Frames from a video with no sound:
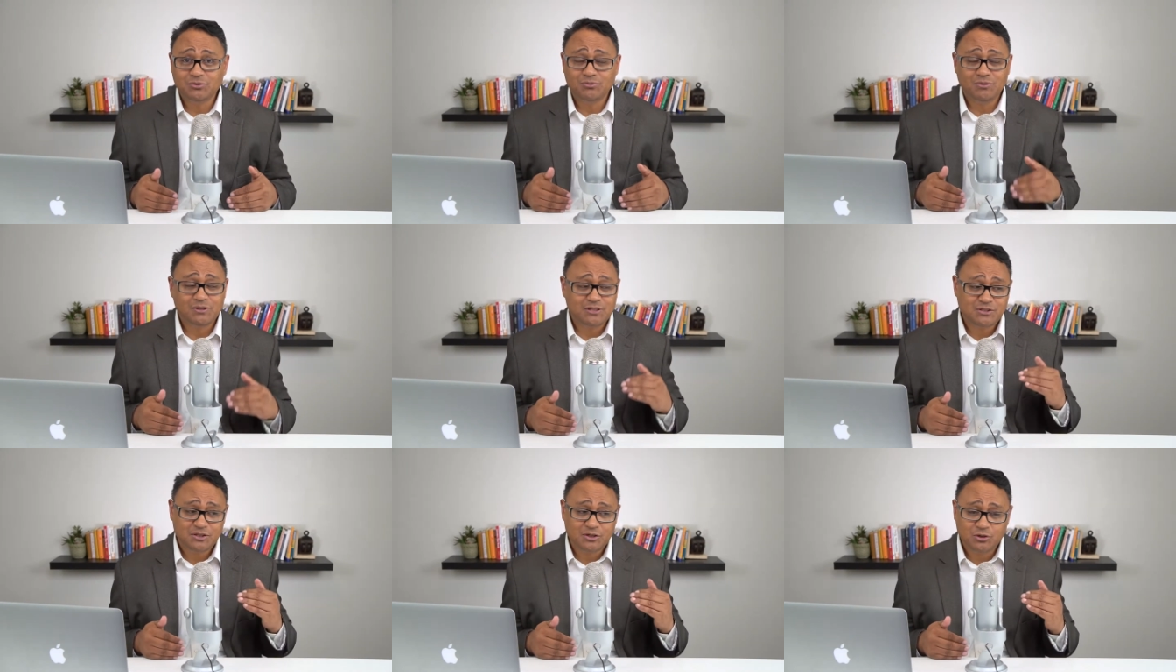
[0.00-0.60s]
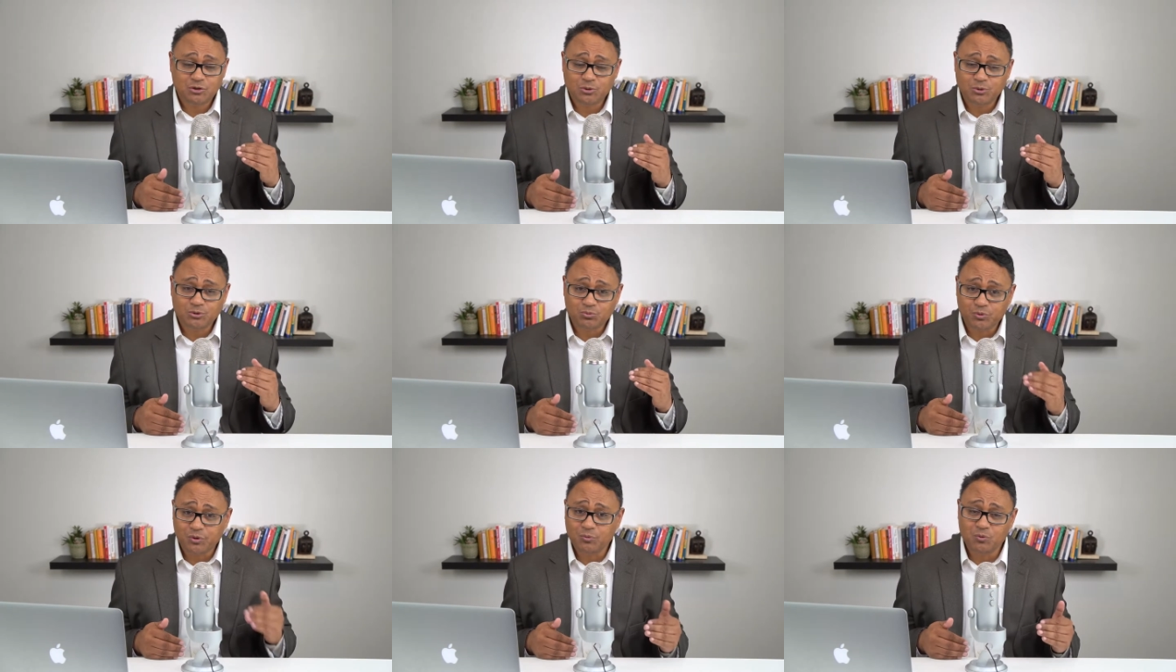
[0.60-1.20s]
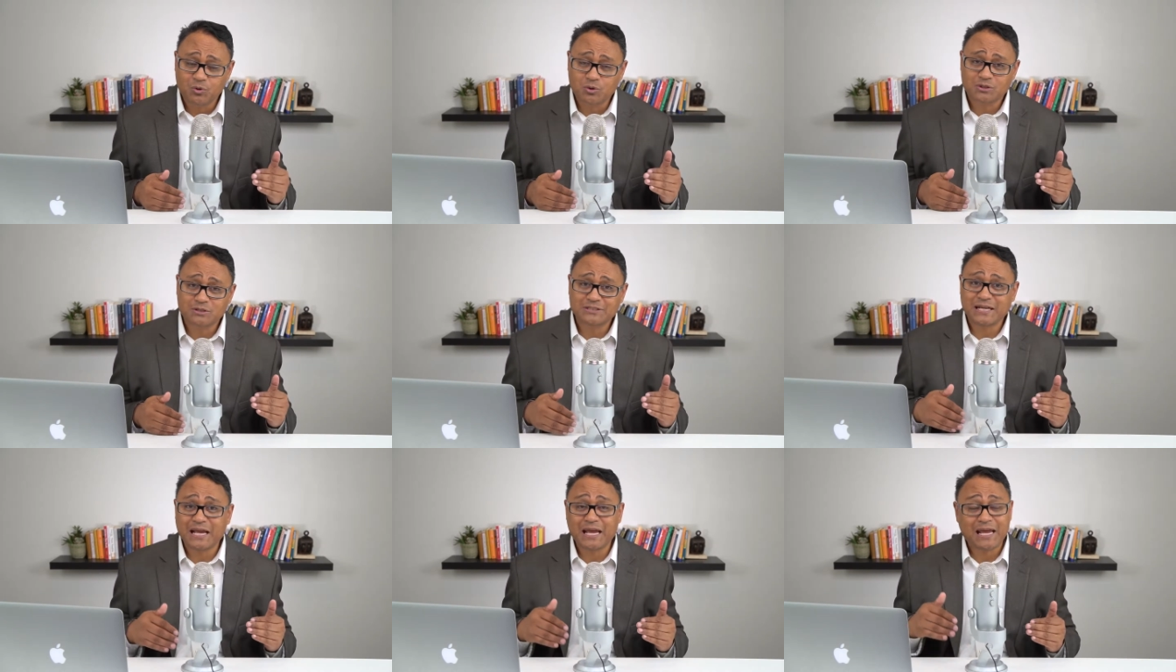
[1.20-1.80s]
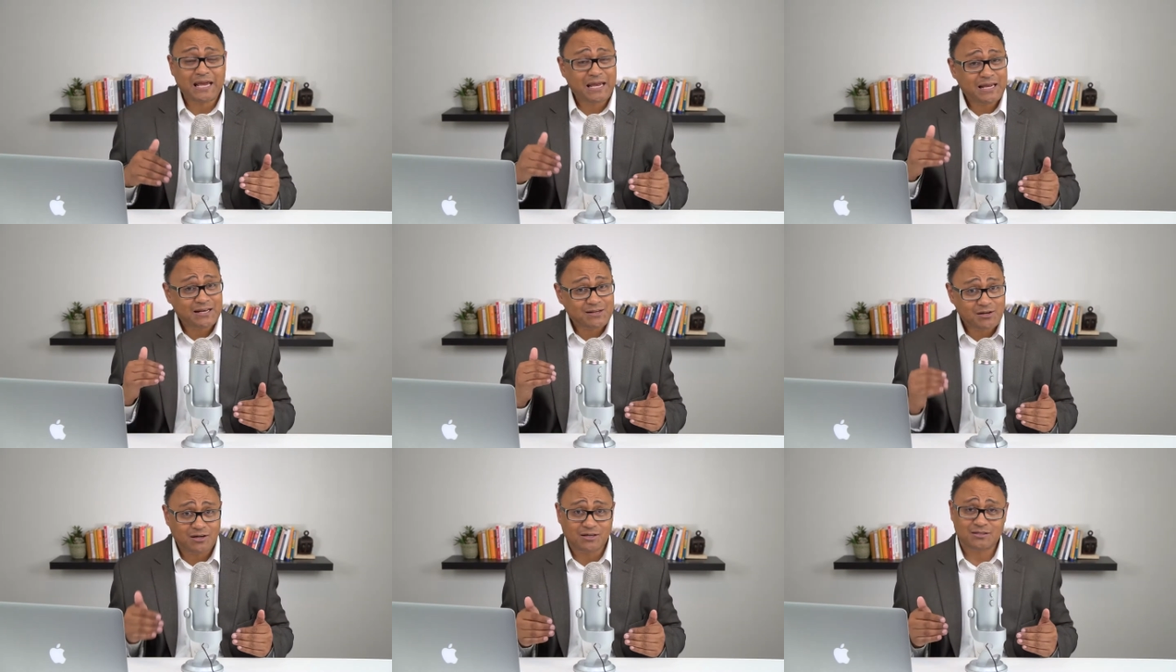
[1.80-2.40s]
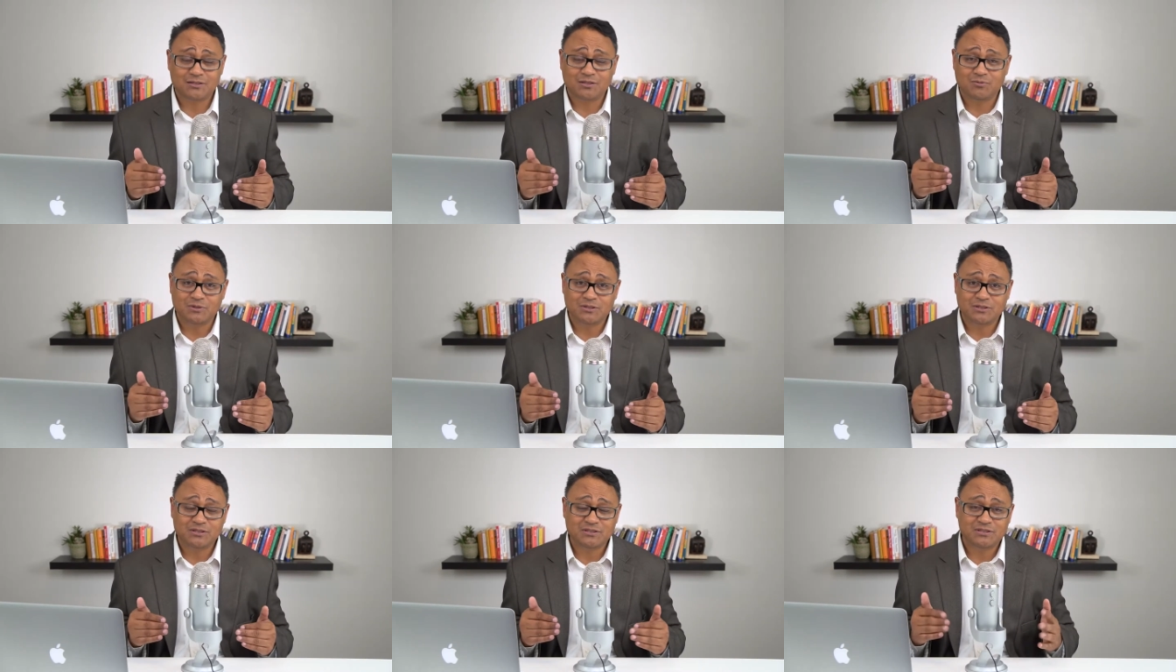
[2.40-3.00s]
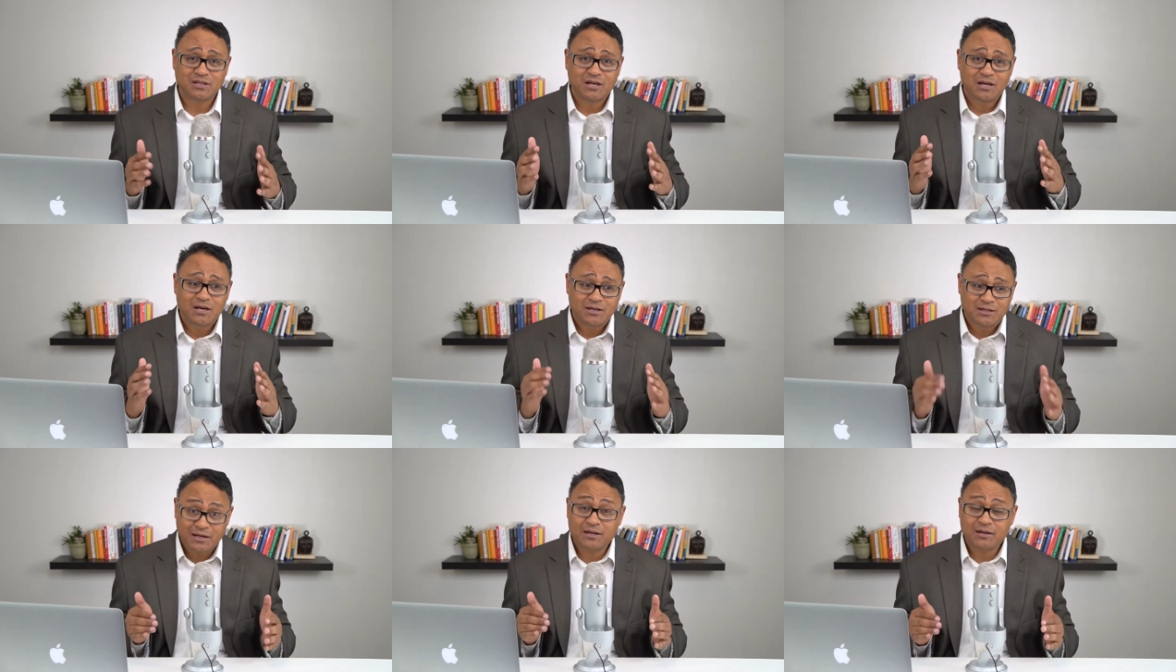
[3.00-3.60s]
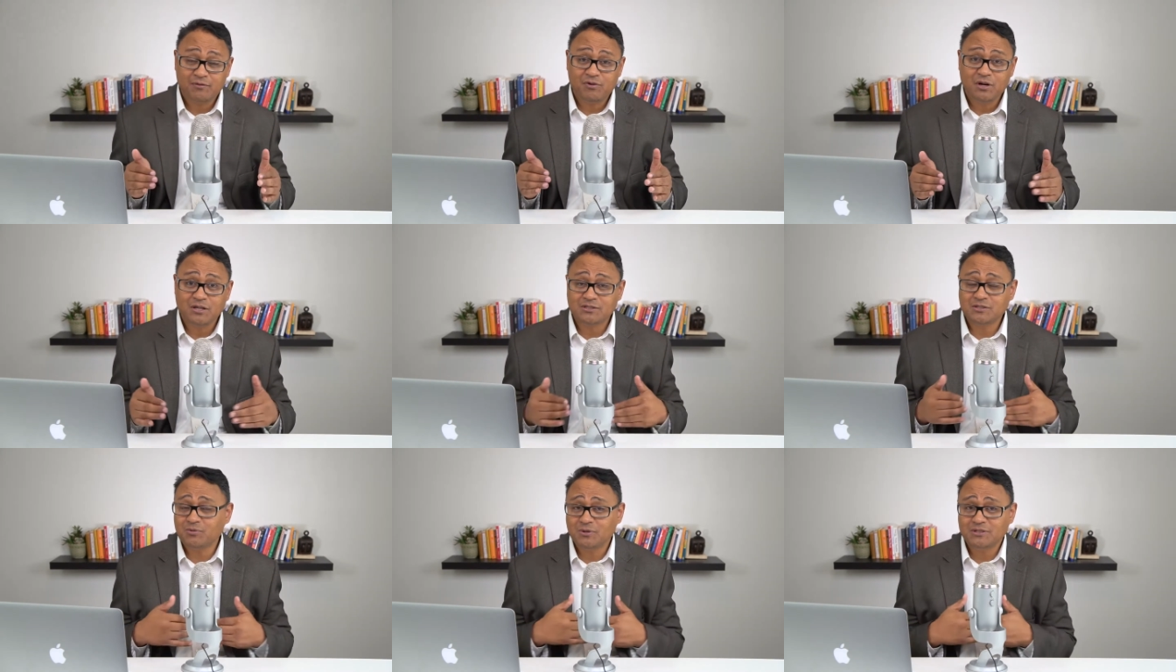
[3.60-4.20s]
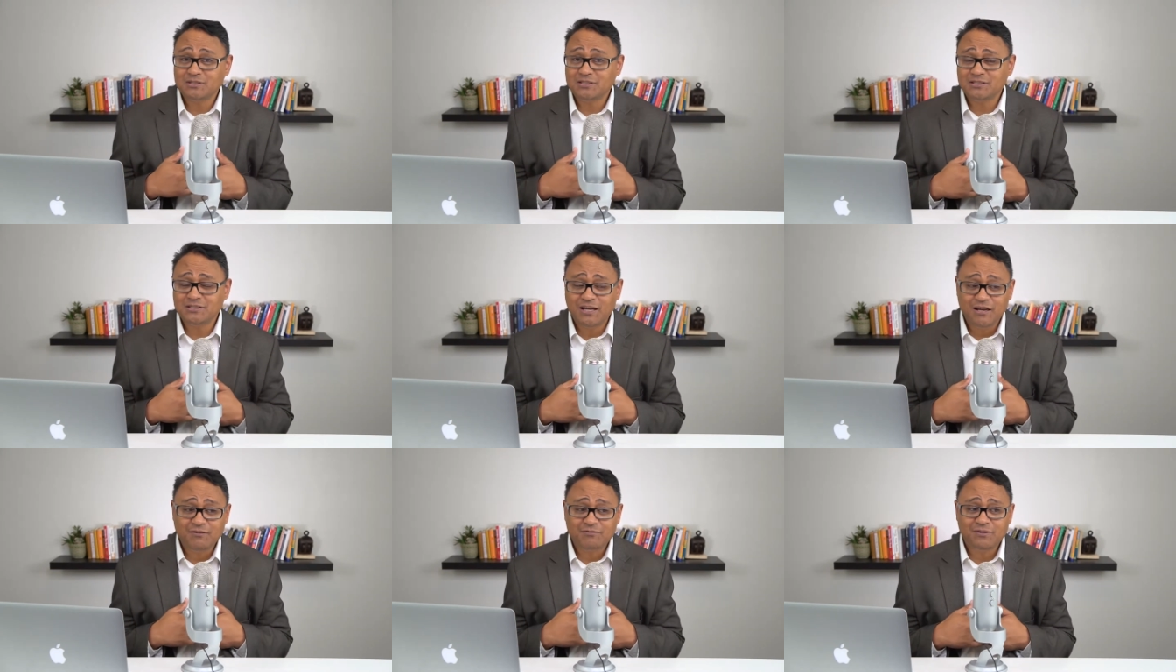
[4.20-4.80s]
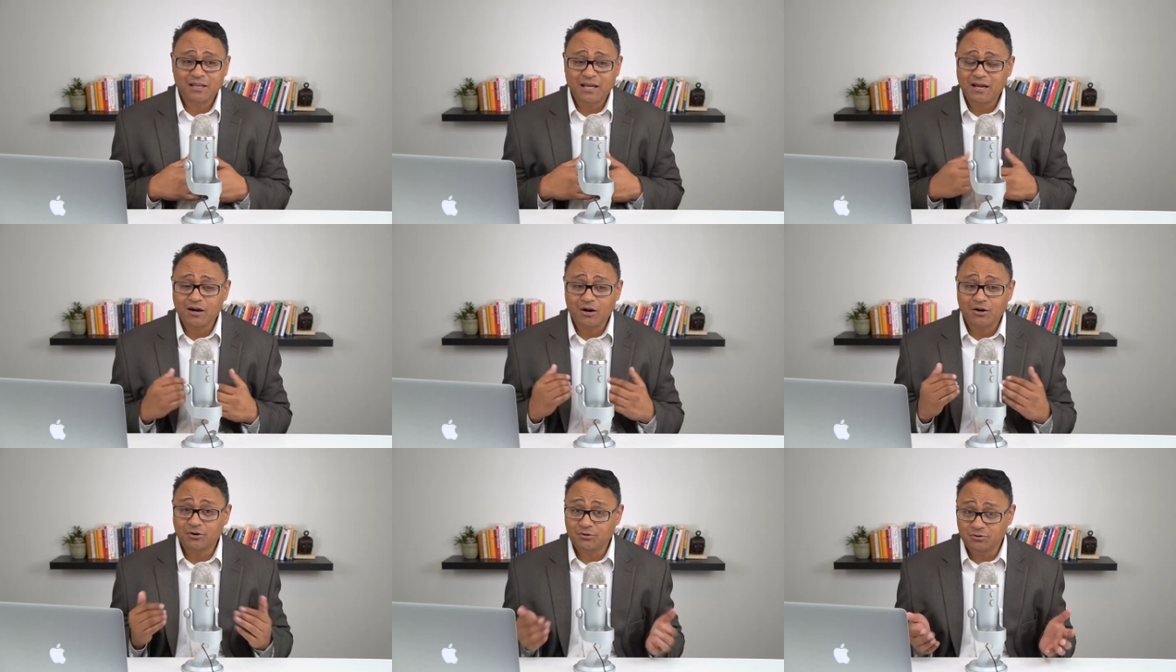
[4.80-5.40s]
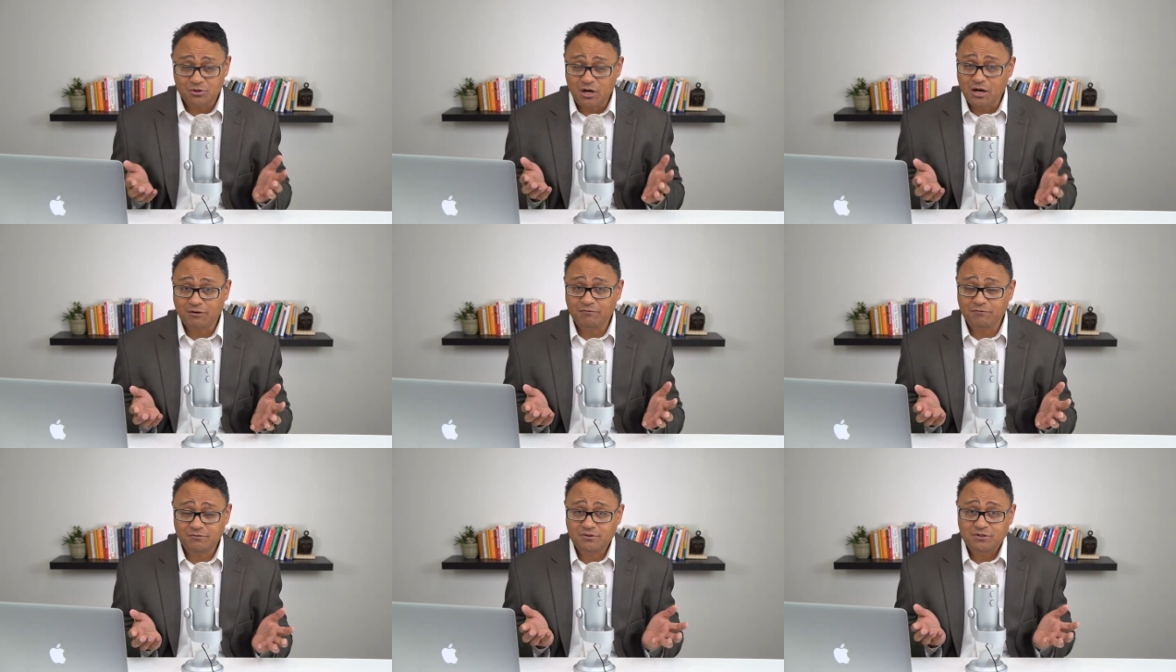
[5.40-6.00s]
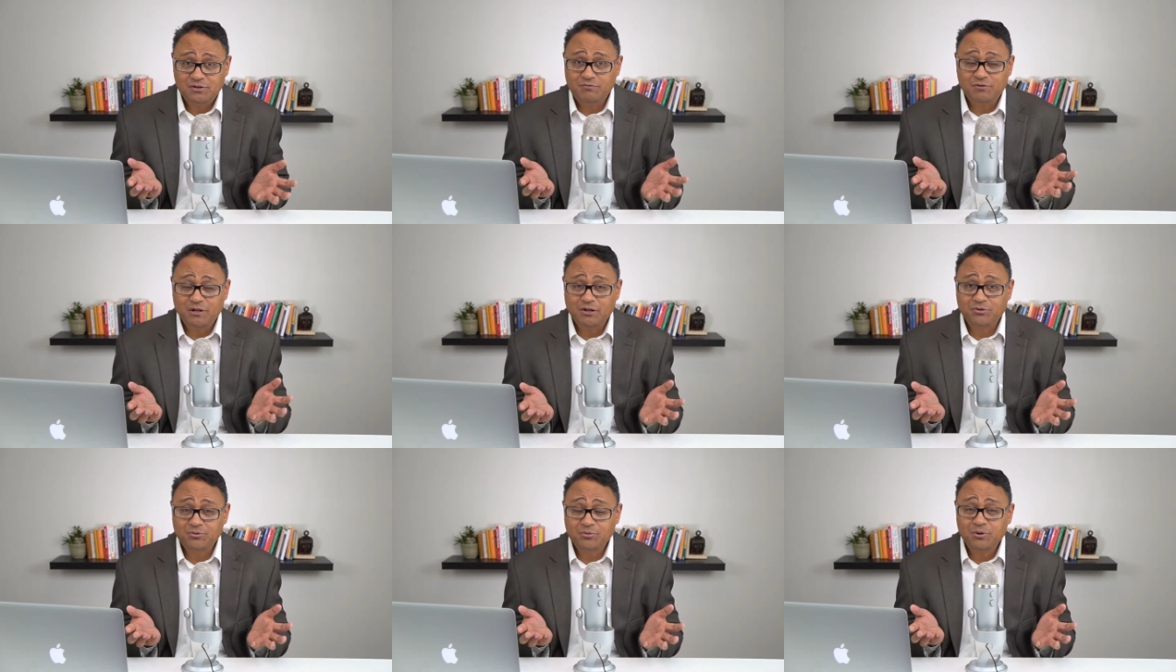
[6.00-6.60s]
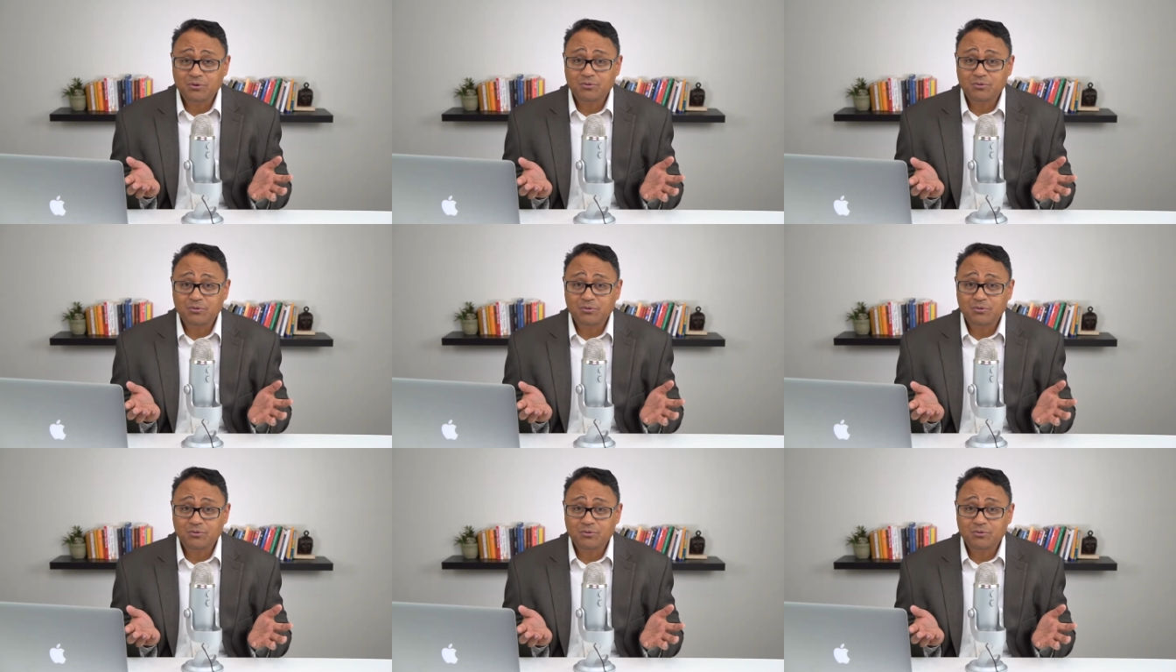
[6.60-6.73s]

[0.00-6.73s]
And this includes rewards and consequences, negative consequences, if they are not to follow through.